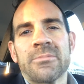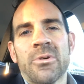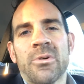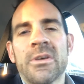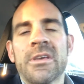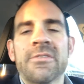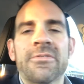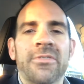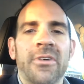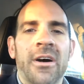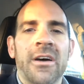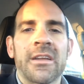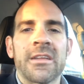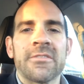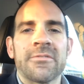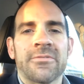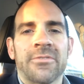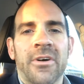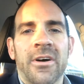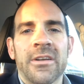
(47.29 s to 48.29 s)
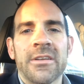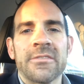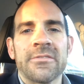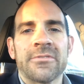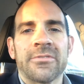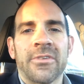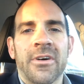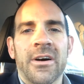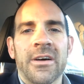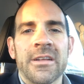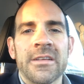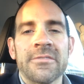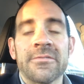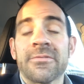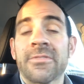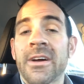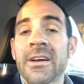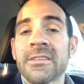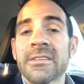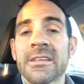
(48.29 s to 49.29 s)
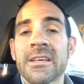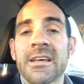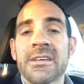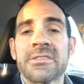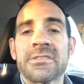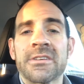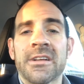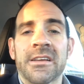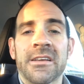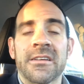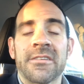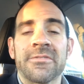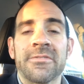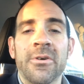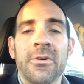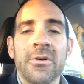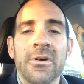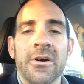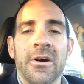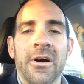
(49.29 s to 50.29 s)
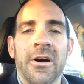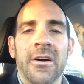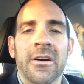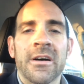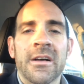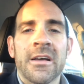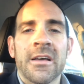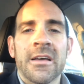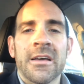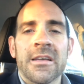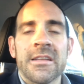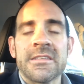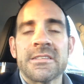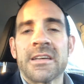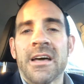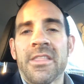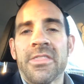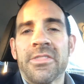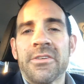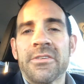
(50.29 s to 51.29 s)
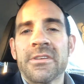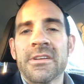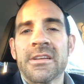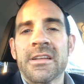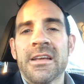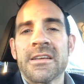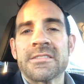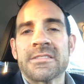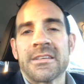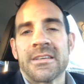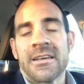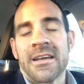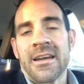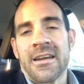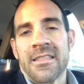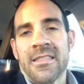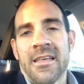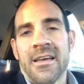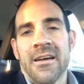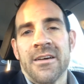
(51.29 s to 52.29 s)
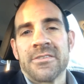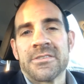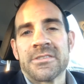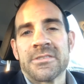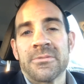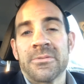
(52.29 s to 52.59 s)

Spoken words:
Well, he fought it and fought it and fought it, and finally yesterday I get a phone call, and he's got 30 days to get out of the house.